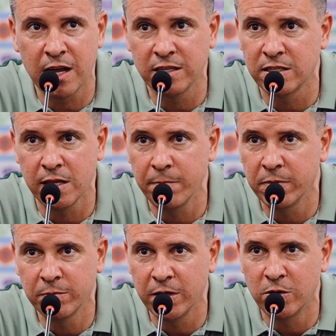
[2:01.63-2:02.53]
can't sleep
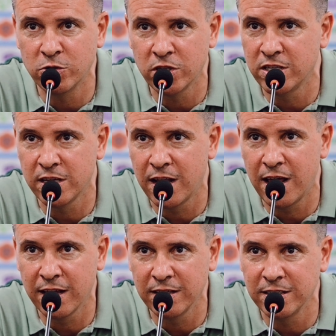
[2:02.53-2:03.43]
because the jet
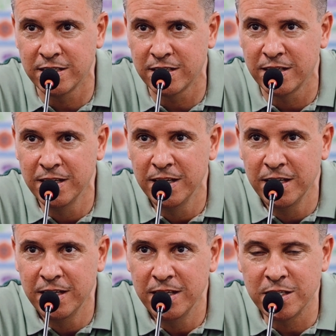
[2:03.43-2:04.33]
lag is
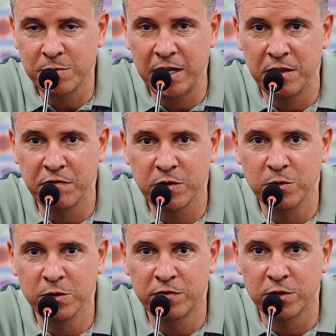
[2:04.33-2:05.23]
very
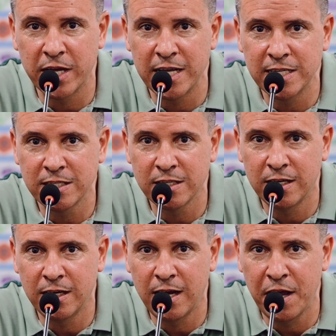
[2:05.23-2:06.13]
difficult for us.
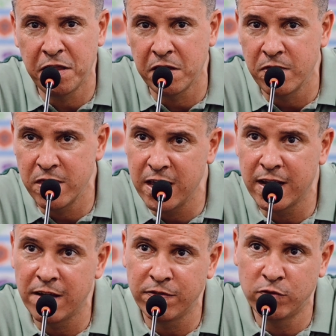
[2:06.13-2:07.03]
I think they
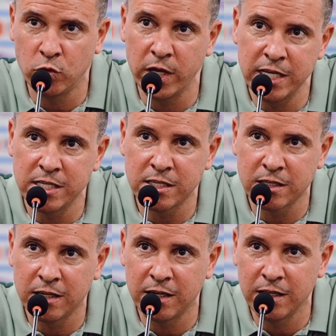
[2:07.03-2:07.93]
have 2 days,
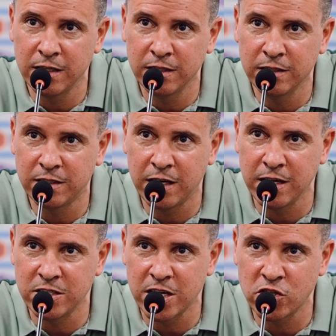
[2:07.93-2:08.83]
the
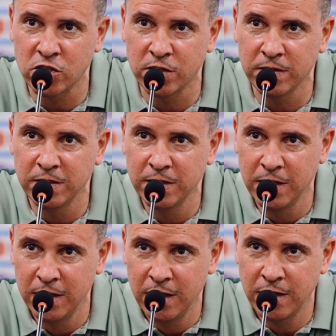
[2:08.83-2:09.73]
training session
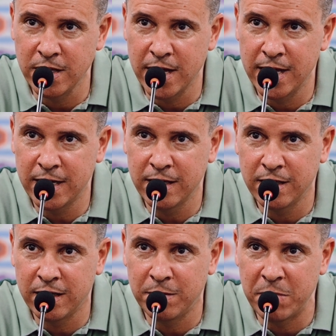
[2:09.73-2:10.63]
here,
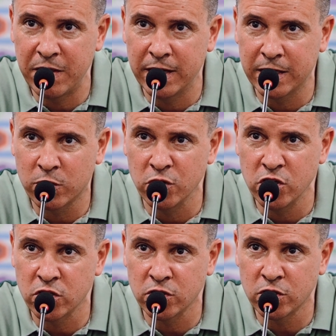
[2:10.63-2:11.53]
better
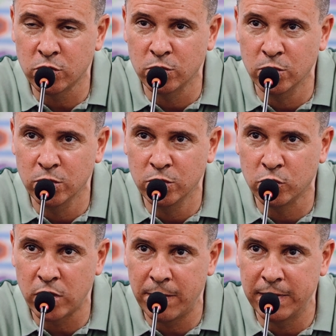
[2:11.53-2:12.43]
conditions to
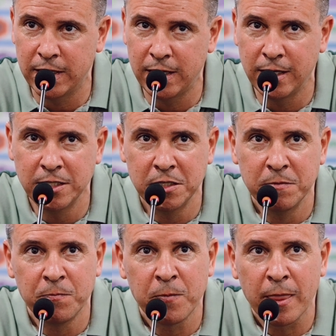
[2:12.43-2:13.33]
travel.
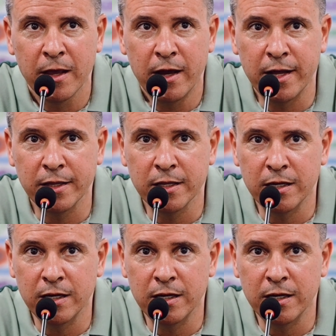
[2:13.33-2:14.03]
And